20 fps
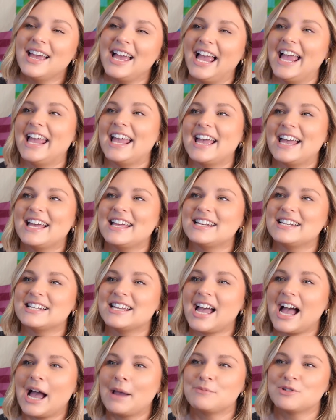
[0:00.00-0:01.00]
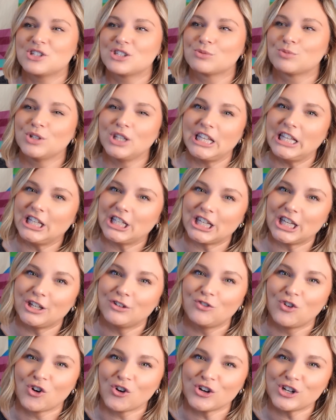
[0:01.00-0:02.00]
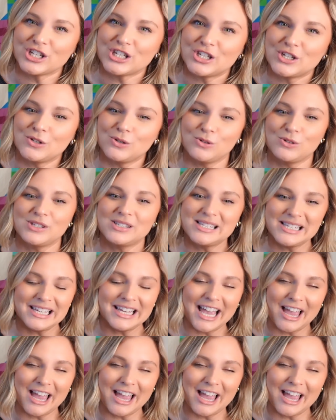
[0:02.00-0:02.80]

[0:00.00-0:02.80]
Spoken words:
And I'm just really looking forward to seeing